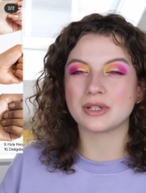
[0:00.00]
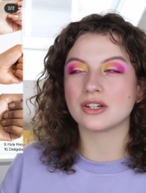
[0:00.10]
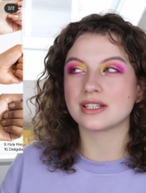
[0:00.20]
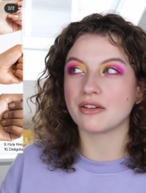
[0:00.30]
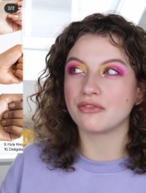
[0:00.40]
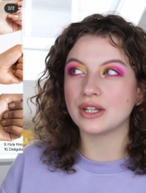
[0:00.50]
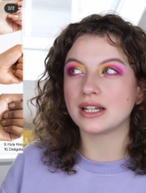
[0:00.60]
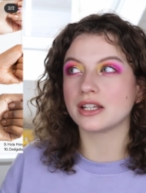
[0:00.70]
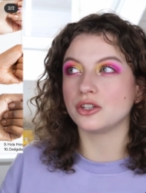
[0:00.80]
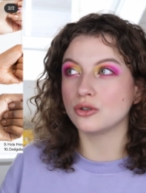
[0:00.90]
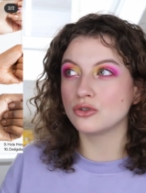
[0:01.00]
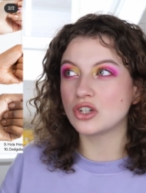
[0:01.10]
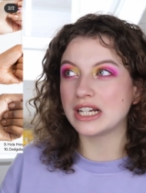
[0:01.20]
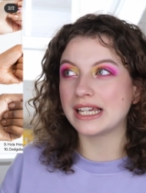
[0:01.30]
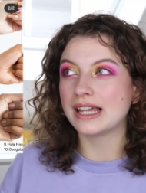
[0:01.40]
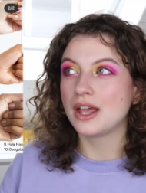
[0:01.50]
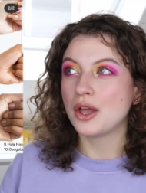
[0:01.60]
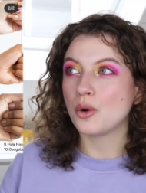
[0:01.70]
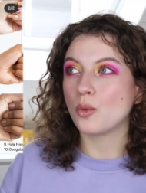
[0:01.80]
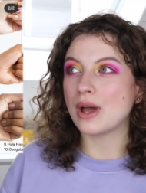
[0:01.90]
because I feel like usually
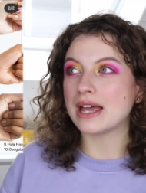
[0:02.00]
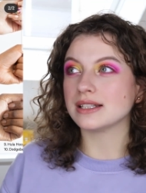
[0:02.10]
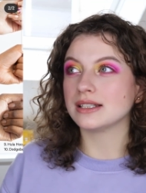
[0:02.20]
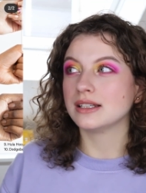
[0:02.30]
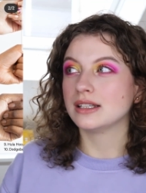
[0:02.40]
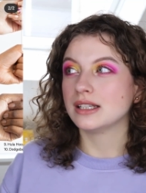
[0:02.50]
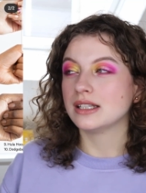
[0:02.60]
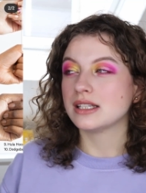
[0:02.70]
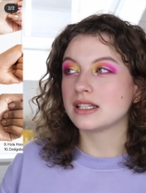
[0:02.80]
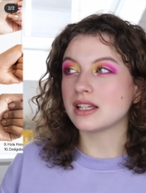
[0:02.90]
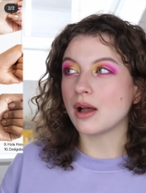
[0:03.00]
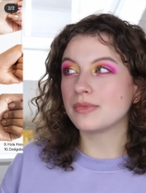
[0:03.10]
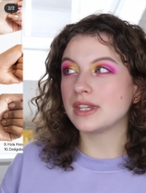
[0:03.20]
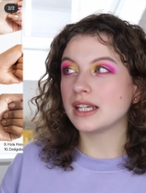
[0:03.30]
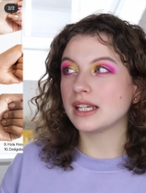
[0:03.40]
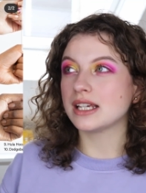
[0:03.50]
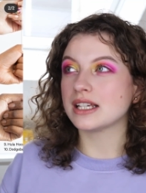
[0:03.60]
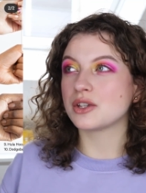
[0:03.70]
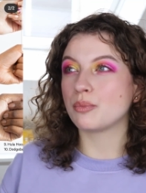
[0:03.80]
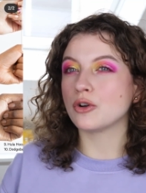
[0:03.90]
when something
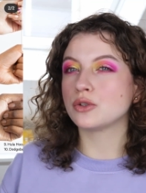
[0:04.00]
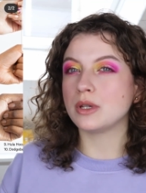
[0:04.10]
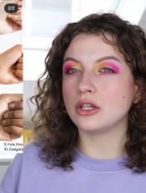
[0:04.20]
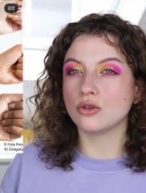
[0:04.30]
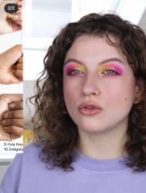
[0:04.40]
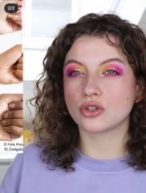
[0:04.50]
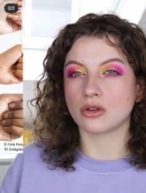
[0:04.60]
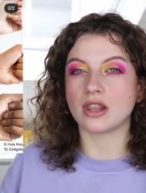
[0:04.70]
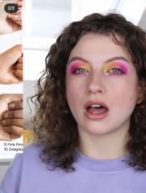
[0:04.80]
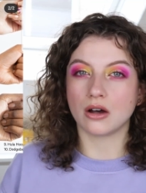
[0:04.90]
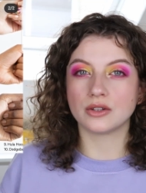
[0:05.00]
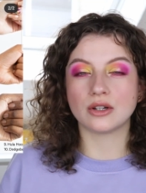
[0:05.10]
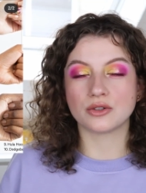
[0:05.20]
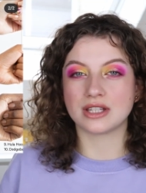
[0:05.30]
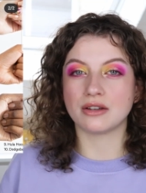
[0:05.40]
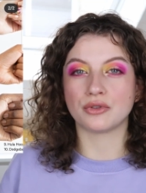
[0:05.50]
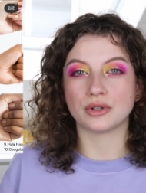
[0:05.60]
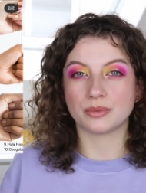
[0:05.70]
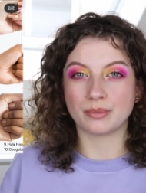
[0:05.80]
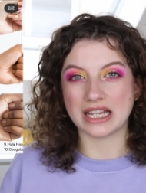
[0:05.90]
is supposed to be used on all those
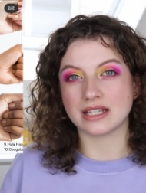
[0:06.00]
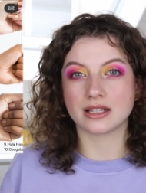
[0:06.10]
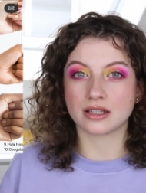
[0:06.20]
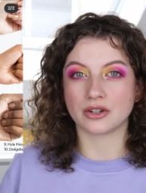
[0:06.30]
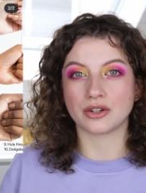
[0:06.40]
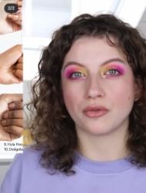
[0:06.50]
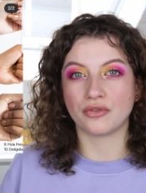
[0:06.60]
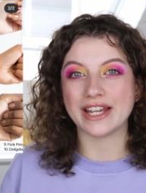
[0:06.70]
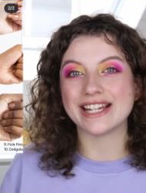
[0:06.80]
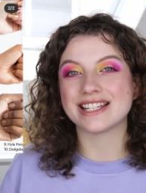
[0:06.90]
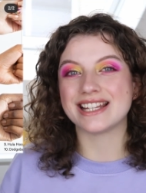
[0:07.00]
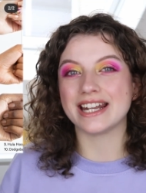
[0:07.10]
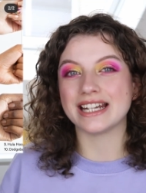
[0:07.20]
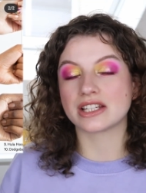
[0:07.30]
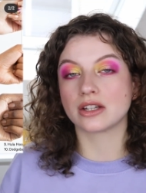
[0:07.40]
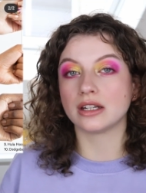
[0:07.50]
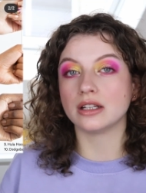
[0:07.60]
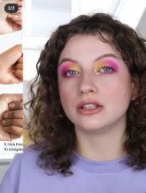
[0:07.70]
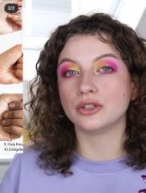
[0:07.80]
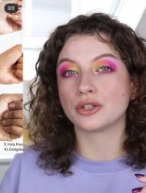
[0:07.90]
different places on your face, then it's gonna
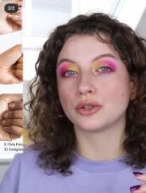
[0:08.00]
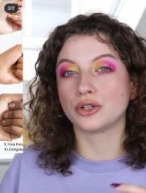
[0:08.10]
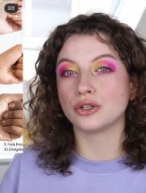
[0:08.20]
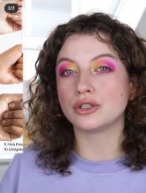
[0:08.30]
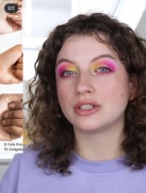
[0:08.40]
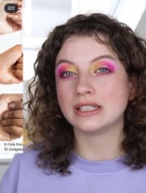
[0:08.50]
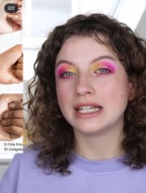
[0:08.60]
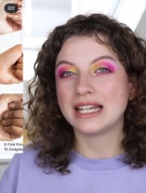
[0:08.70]
look good.